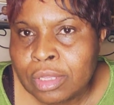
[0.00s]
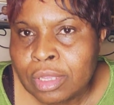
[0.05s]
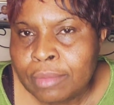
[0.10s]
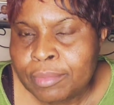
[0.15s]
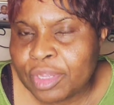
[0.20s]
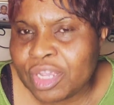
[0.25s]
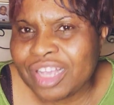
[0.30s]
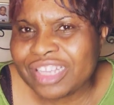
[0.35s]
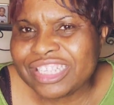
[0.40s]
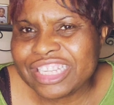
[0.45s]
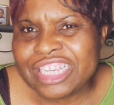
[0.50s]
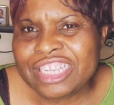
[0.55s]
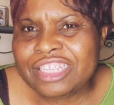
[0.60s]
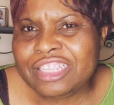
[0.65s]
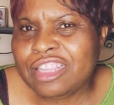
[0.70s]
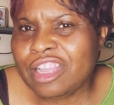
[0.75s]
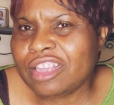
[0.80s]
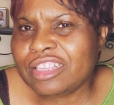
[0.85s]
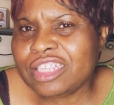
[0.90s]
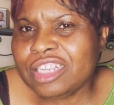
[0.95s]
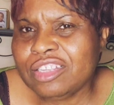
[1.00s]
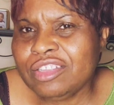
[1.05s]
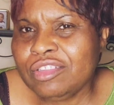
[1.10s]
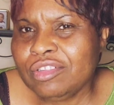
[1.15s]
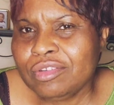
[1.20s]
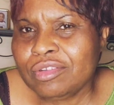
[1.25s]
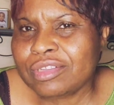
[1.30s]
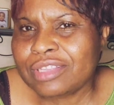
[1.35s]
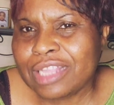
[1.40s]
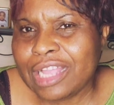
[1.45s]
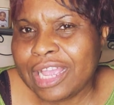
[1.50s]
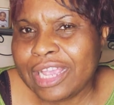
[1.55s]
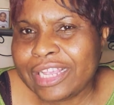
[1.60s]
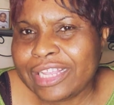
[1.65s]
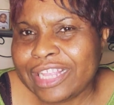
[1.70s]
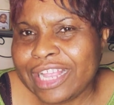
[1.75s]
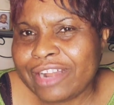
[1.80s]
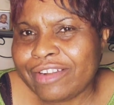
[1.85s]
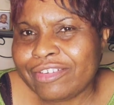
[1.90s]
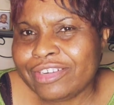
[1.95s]
Because it doesn't look
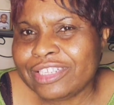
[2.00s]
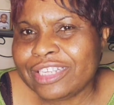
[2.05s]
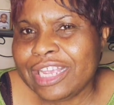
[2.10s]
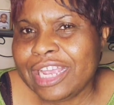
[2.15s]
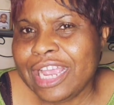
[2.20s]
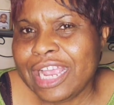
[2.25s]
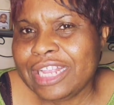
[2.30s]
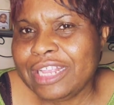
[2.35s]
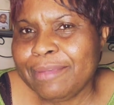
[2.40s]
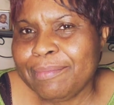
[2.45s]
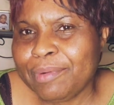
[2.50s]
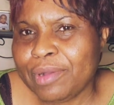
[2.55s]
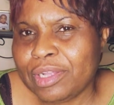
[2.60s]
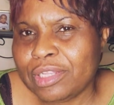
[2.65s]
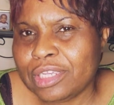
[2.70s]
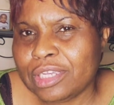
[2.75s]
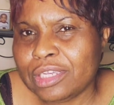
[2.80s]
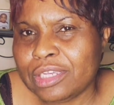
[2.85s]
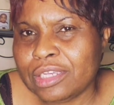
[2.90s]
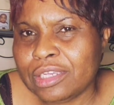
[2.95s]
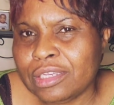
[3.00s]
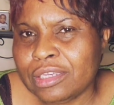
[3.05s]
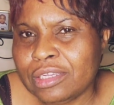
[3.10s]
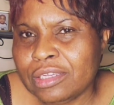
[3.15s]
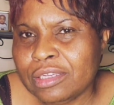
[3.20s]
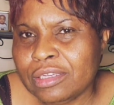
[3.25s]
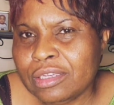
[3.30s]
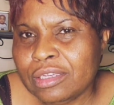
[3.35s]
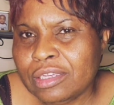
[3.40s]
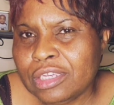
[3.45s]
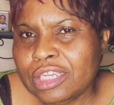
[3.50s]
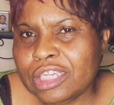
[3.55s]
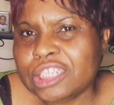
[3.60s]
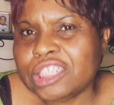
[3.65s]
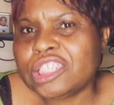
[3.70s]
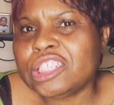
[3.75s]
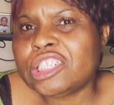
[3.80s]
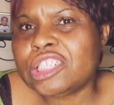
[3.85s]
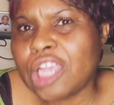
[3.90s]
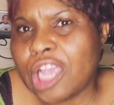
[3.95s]
like there is anybody
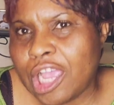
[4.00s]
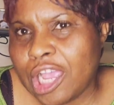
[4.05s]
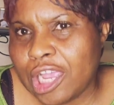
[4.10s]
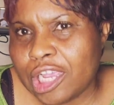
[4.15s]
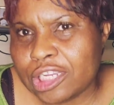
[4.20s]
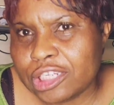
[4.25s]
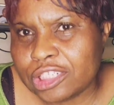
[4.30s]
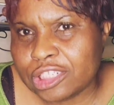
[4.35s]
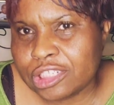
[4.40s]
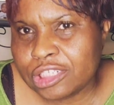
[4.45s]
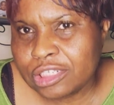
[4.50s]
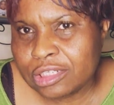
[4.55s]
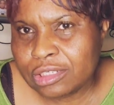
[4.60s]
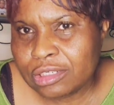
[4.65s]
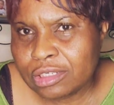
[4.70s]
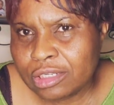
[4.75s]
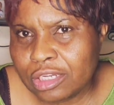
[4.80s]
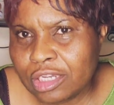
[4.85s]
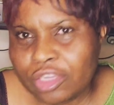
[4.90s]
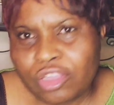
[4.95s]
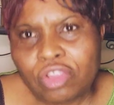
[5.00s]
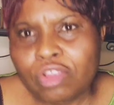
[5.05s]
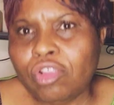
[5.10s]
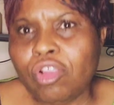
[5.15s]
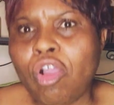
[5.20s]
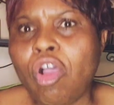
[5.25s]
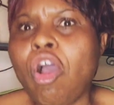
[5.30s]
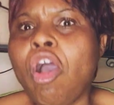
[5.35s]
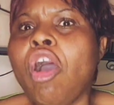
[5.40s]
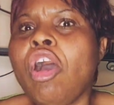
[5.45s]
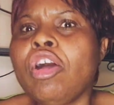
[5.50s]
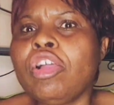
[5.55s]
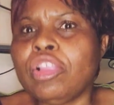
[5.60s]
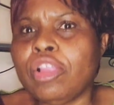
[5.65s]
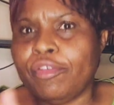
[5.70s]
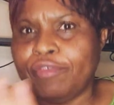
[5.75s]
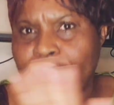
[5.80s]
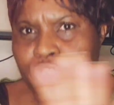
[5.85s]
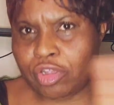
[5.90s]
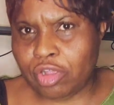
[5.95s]
in charge in all
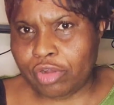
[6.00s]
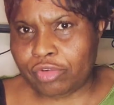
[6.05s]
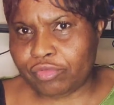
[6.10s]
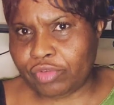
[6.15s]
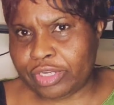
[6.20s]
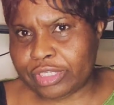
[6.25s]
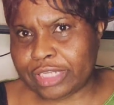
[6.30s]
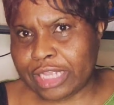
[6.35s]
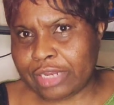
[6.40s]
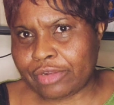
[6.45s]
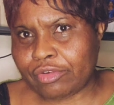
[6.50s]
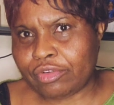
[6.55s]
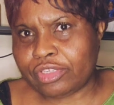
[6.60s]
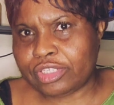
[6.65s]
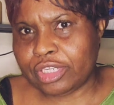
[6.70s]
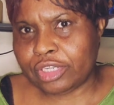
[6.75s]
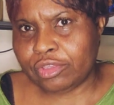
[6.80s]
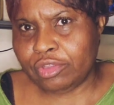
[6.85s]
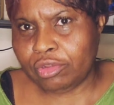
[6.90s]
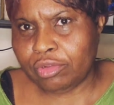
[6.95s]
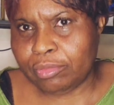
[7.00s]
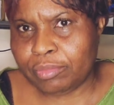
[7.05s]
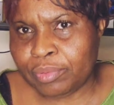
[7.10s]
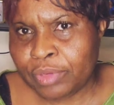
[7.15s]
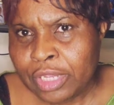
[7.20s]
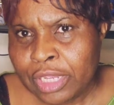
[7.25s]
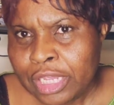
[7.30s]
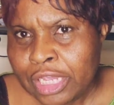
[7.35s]
of the countries across the globe.